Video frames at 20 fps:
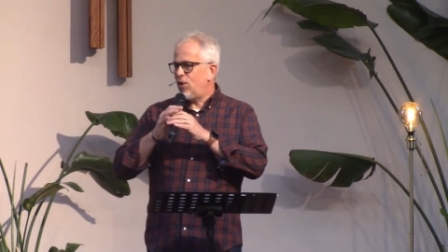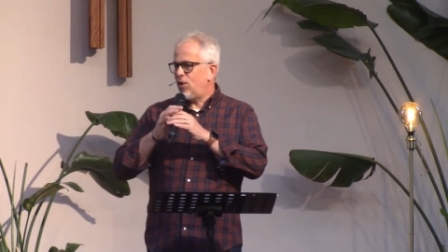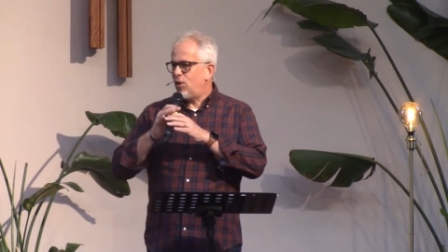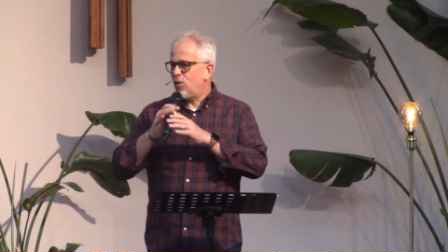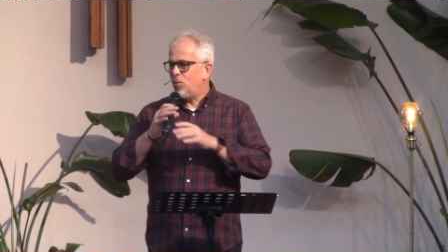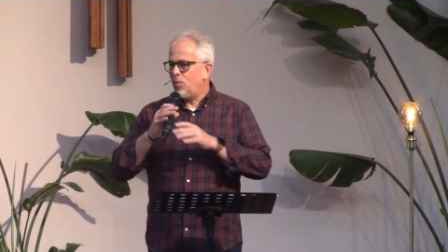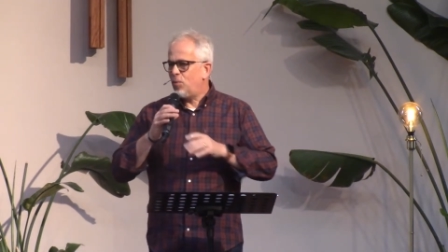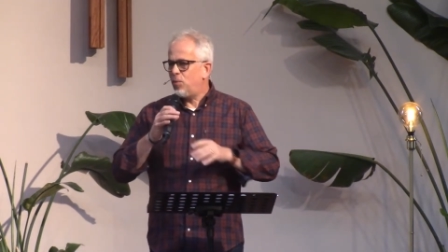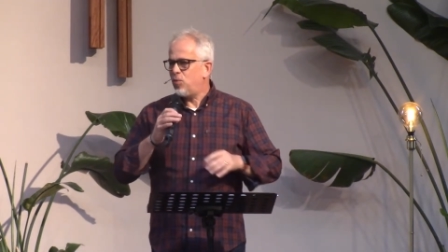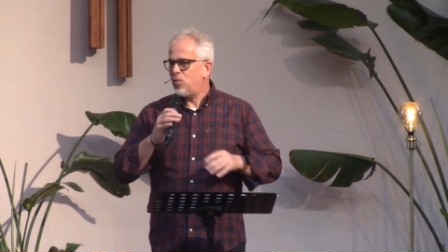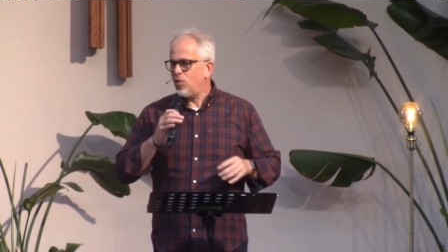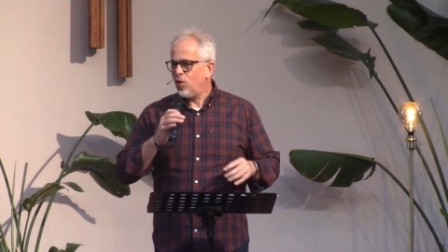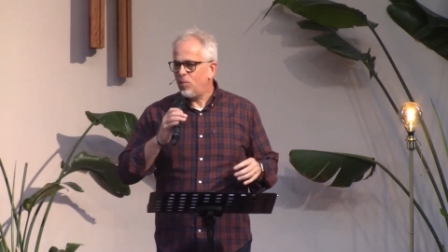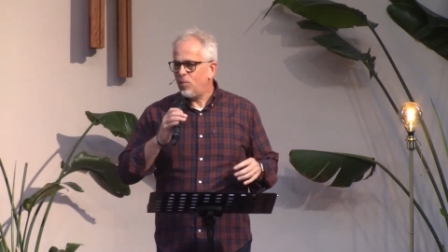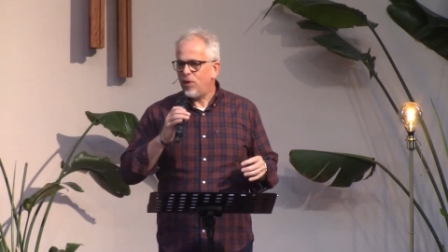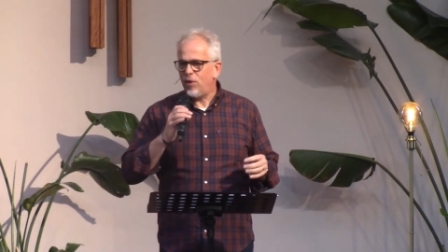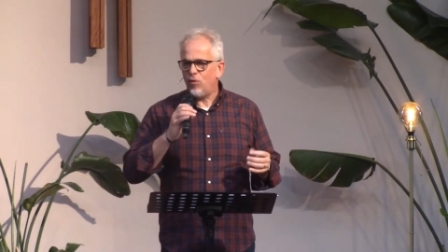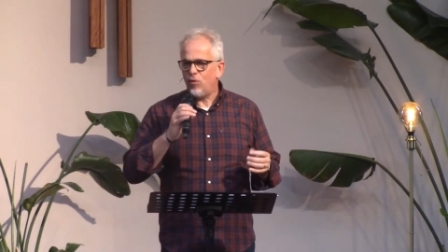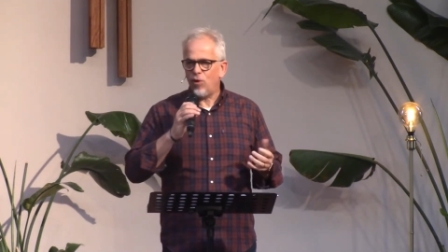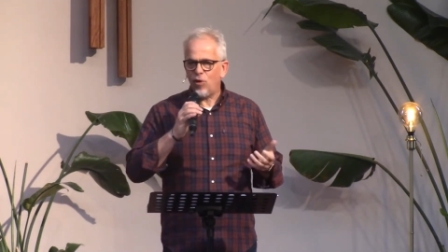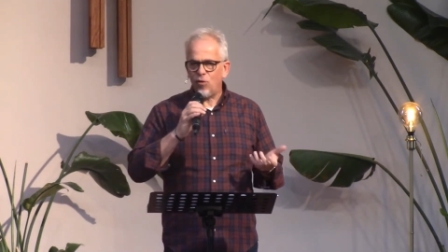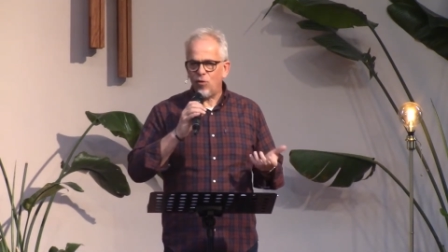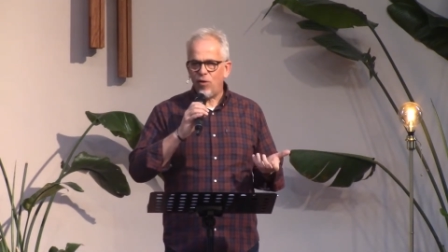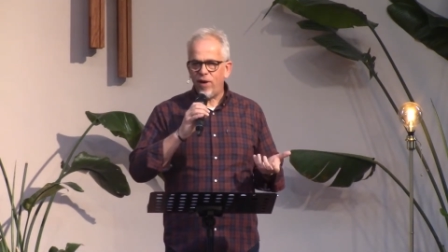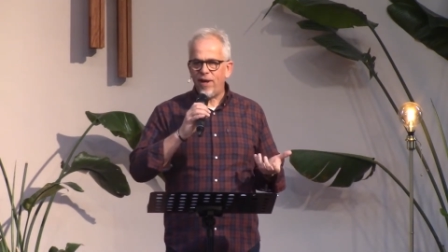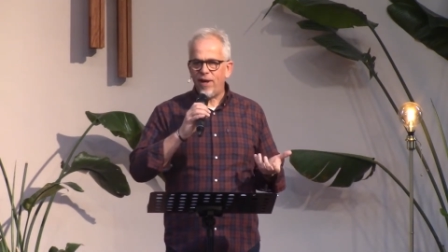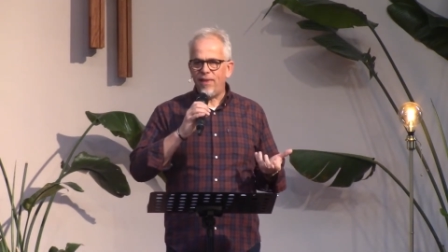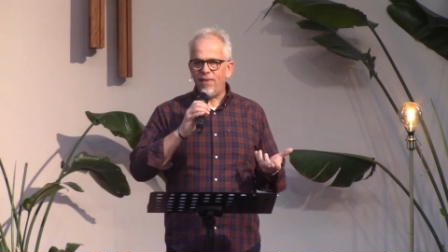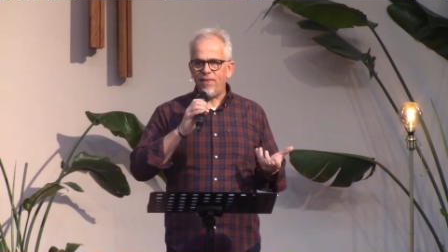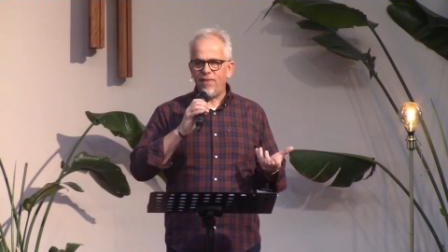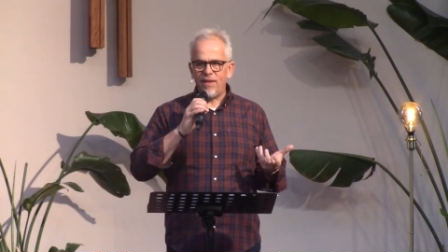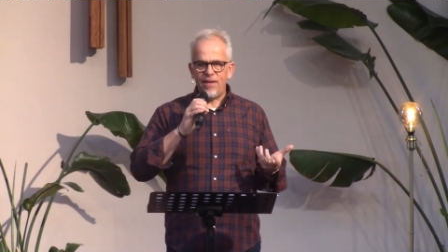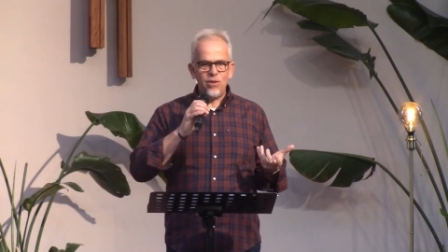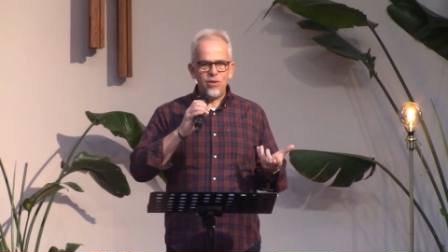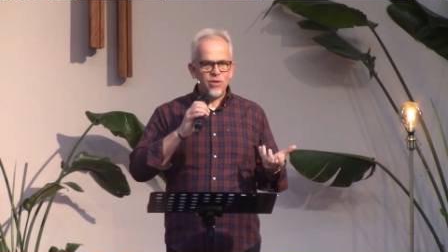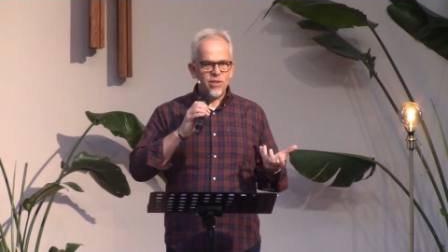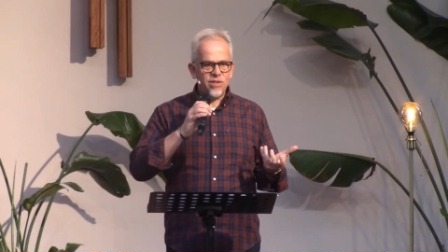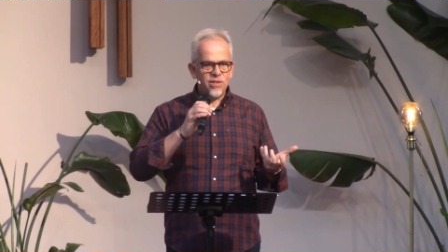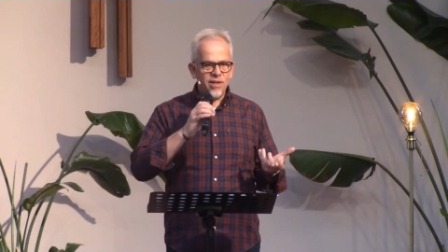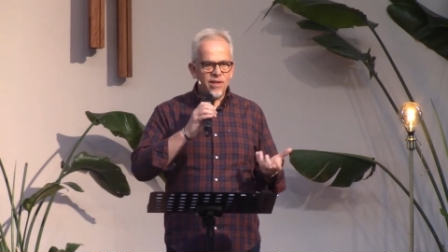you'll probably regret that you
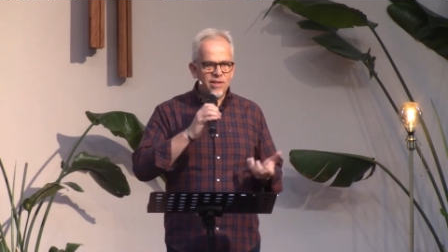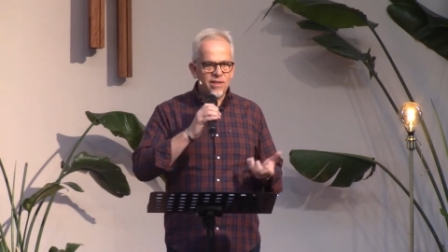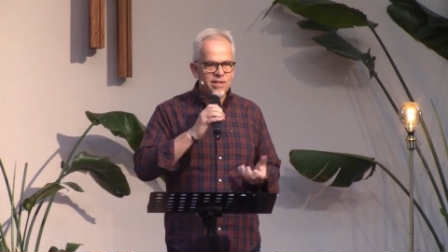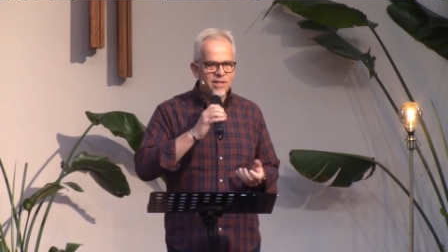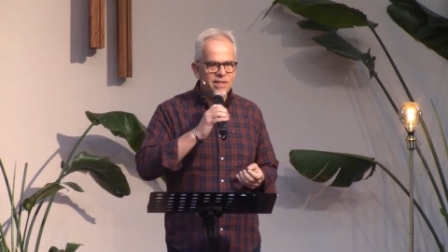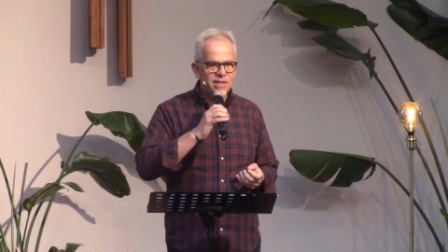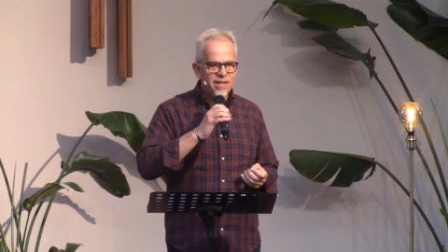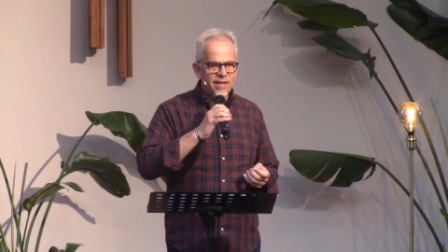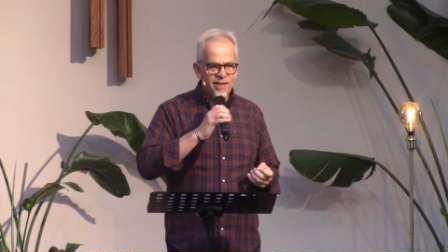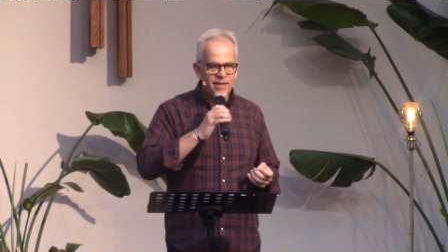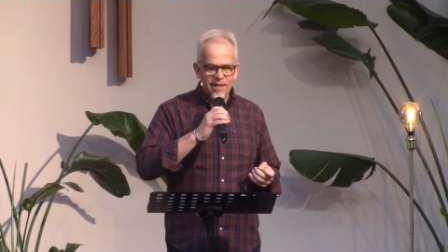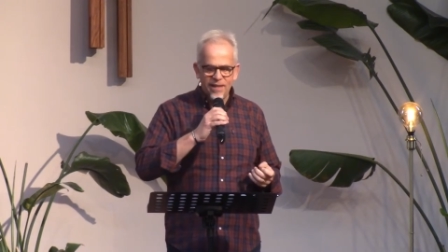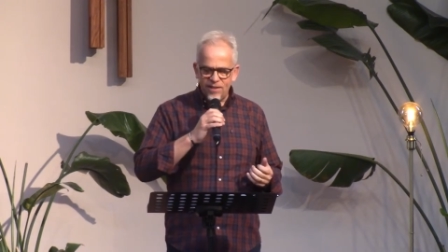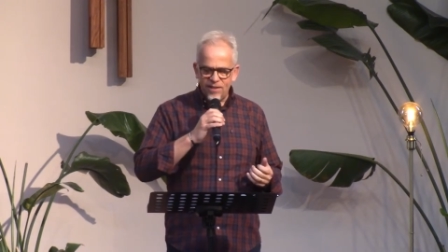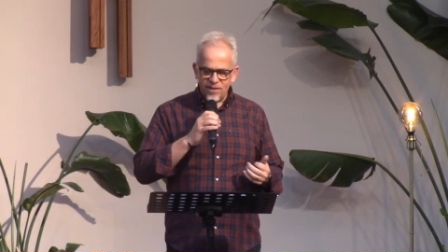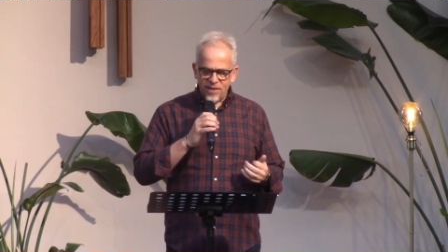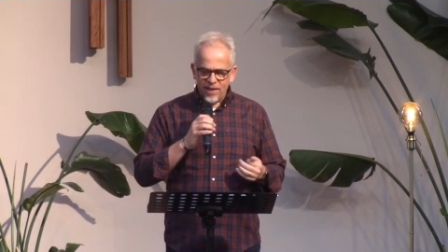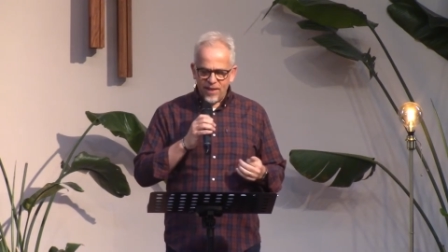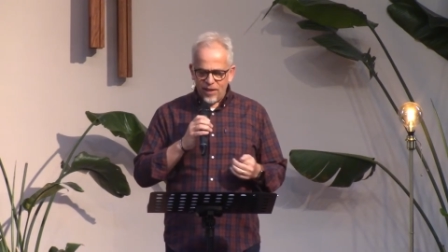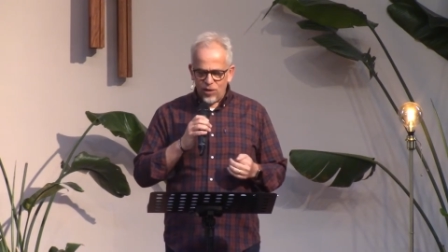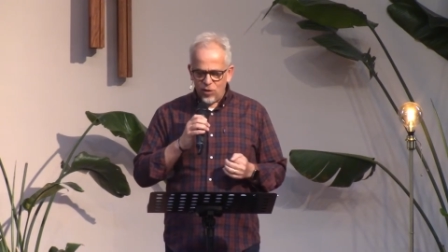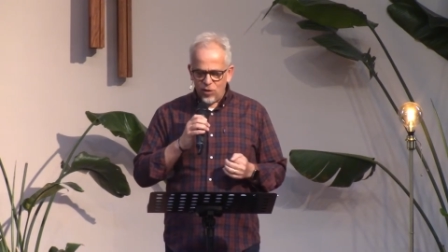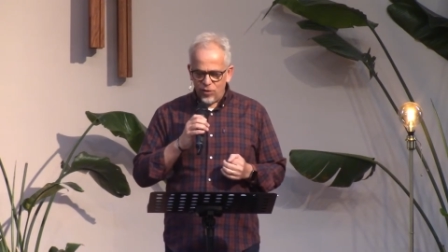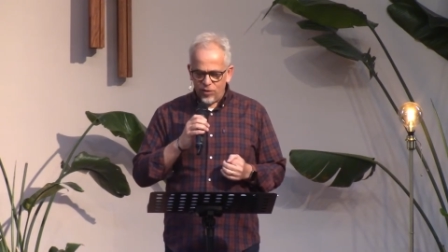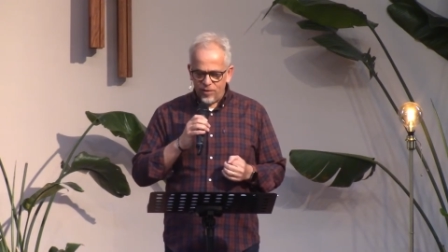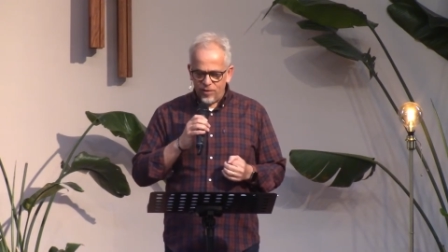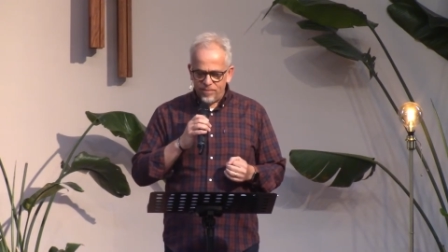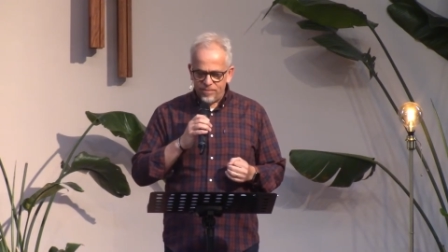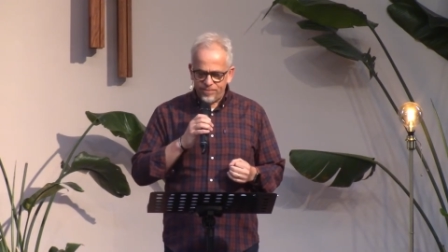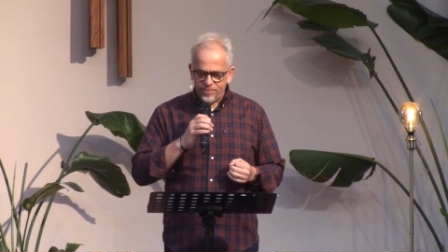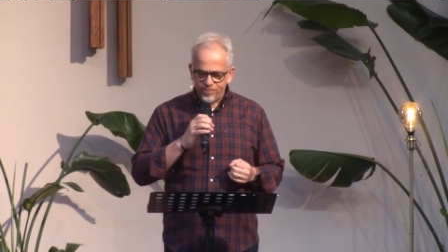decided to take that snake on.